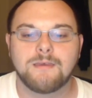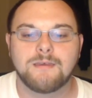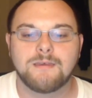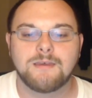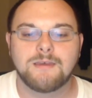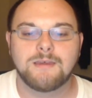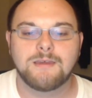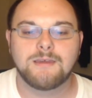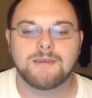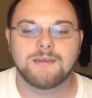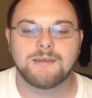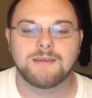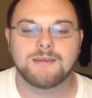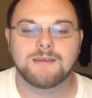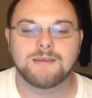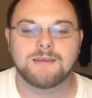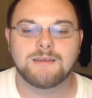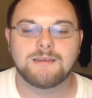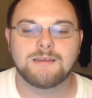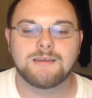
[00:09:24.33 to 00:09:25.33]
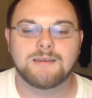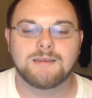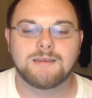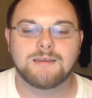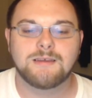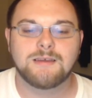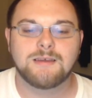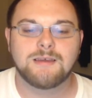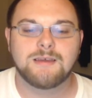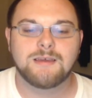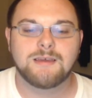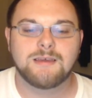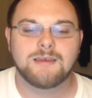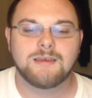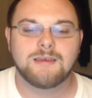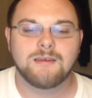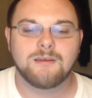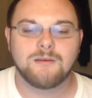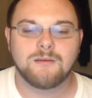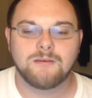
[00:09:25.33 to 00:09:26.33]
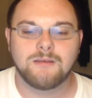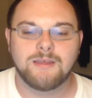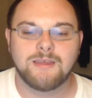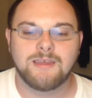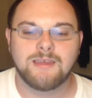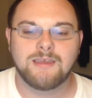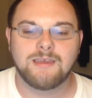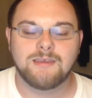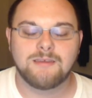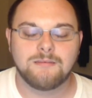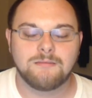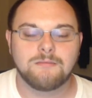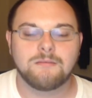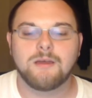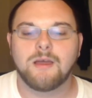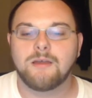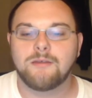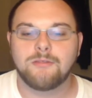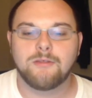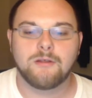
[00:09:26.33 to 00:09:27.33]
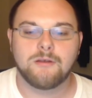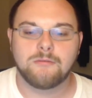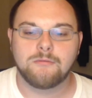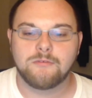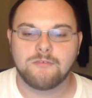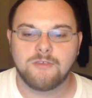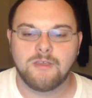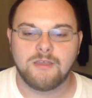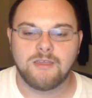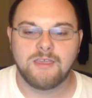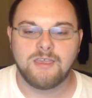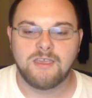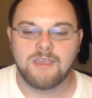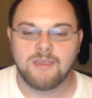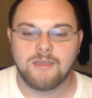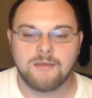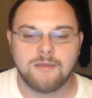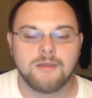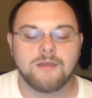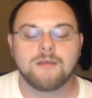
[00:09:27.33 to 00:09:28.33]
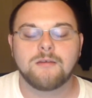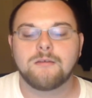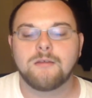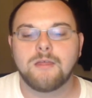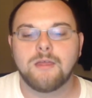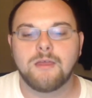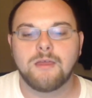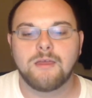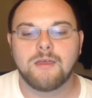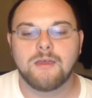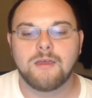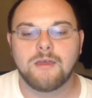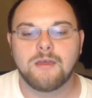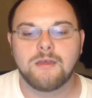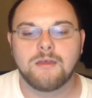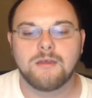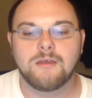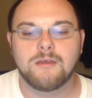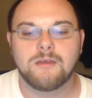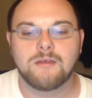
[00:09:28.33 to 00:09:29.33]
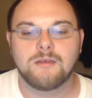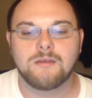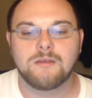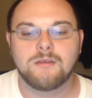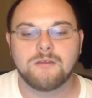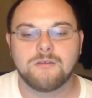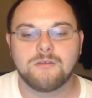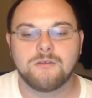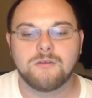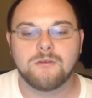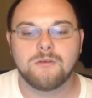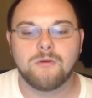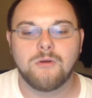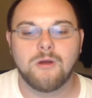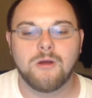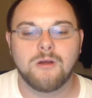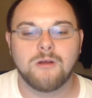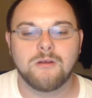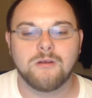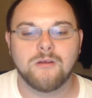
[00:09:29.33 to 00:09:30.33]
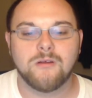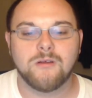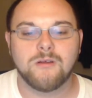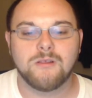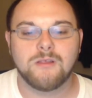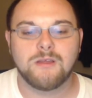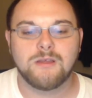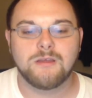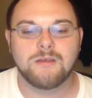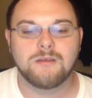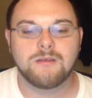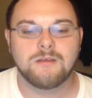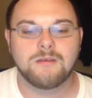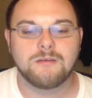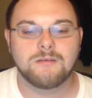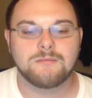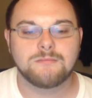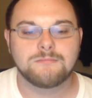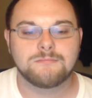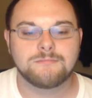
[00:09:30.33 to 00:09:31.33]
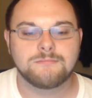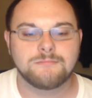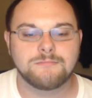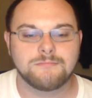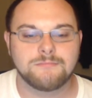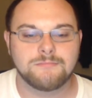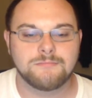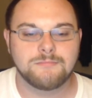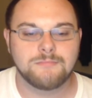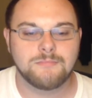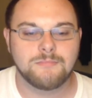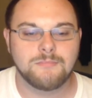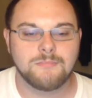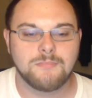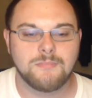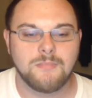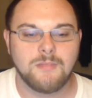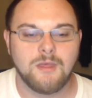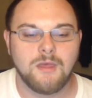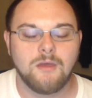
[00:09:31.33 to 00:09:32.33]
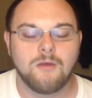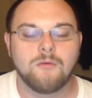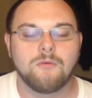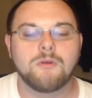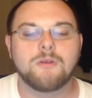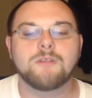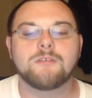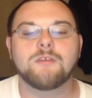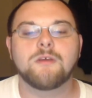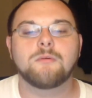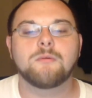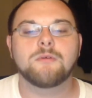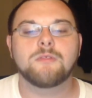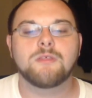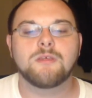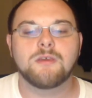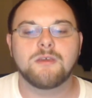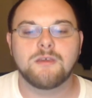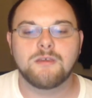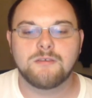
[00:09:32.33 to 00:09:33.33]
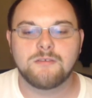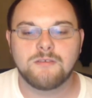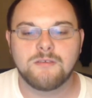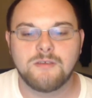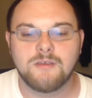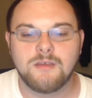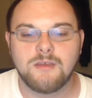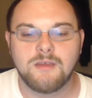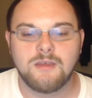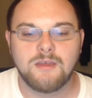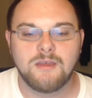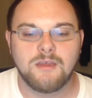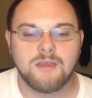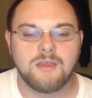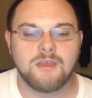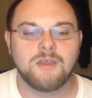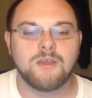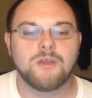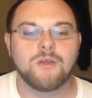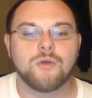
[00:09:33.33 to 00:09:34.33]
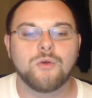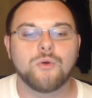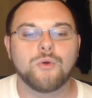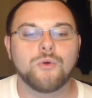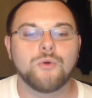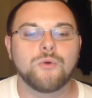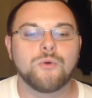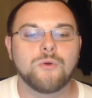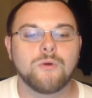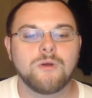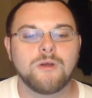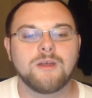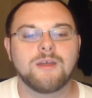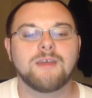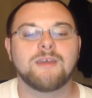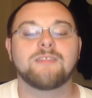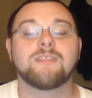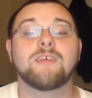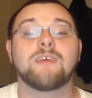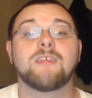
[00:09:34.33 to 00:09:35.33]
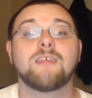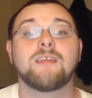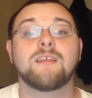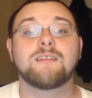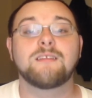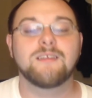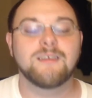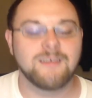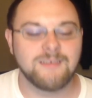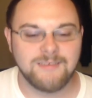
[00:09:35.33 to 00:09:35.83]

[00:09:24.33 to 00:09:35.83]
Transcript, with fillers: He. I thought he was saying he. You are early. What is up with these? He who, and then,